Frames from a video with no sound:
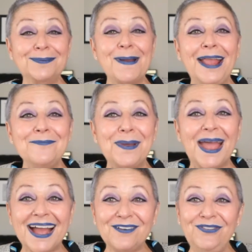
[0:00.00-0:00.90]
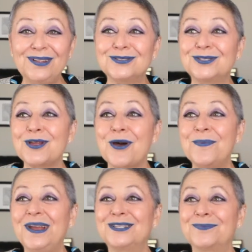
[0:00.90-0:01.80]
my back feel so
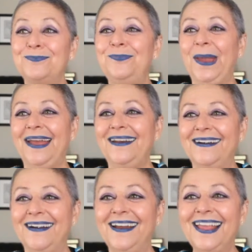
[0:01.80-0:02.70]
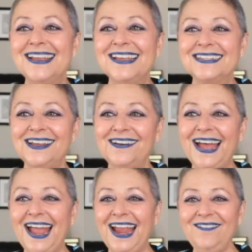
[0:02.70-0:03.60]
much better. So
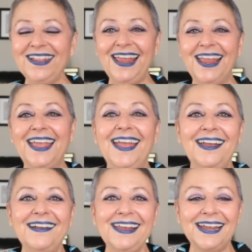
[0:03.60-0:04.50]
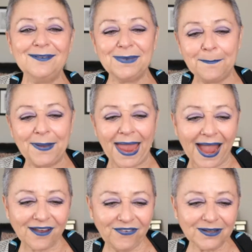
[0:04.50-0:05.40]
I'm like, okay, my
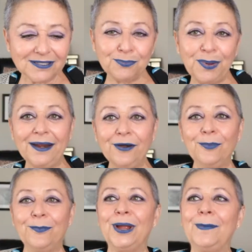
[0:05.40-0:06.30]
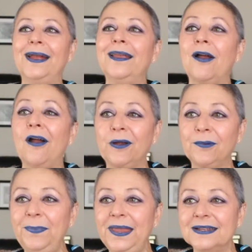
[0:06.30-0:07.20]
back feels better, but my
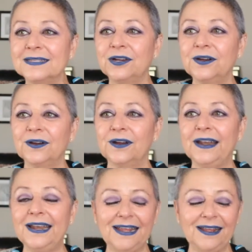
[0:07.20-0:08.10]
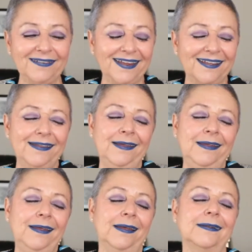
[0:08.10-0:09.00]
armpits hurt. And I'm like,
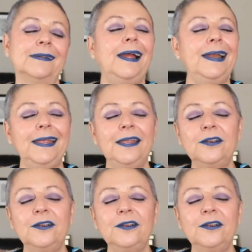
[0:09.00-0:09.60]
ugh, Lonni, you're